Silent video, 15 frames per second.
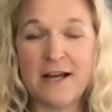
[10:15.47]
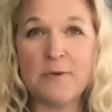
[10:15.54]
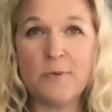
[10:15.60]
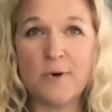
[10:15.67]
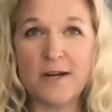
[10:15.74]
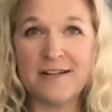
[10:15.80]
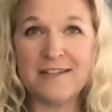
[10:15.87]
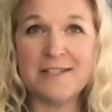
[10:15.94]
I
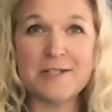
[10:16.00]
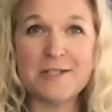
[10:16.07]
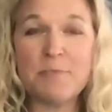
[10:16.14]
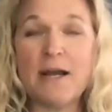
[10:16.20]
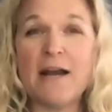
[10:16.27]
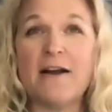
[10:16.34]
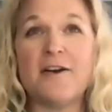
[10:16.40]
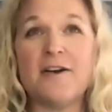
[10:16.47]
want to
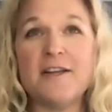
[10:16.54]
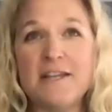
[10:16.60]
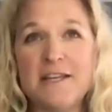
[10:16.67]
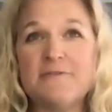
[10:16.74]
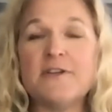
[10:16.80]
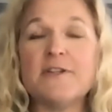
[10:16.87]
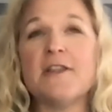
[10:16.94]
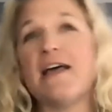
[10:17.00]
despair
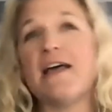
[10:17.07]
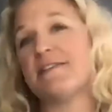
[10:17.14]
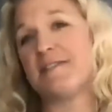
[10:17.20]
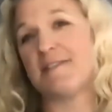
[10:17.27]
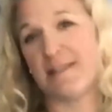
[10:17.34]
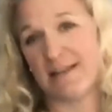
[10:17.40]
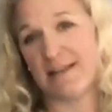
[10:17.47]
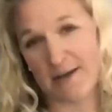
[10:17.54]
even
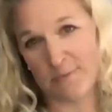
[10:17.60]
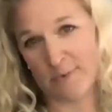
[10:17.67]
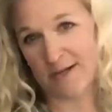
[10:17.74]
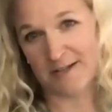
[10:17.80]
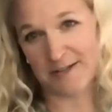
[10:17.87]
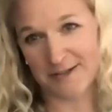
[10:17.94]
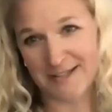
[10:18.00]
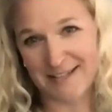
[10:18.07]
less than I
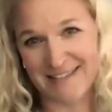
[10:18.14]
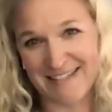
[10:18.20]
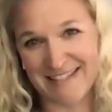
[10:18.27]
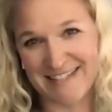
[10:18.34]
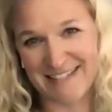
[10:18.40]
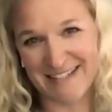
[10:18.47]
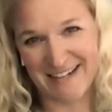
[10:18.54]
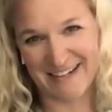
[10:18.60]
want to look at
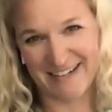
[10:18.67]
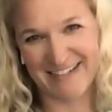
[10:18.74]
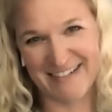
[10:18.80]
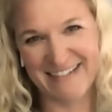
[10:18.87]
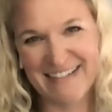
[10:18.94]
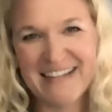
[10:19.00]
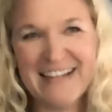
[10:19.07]
this year.